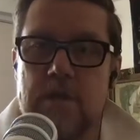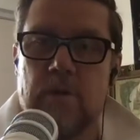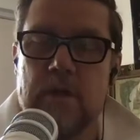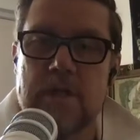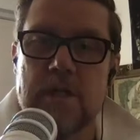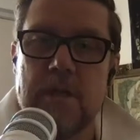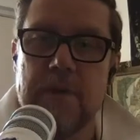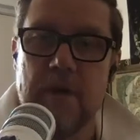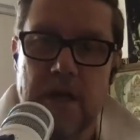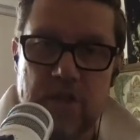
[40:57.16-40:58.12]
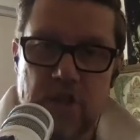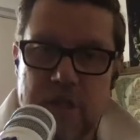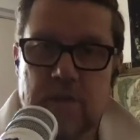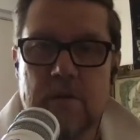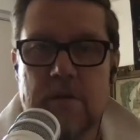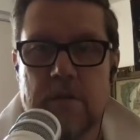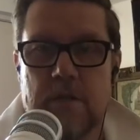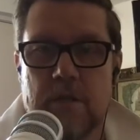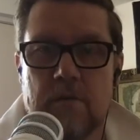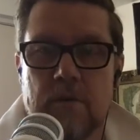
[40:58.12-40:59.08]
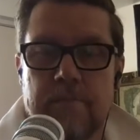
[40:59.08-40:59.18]
oxygen. When I sleep at night, just
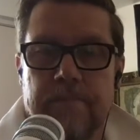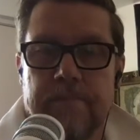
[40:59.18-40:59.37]
oxygen in the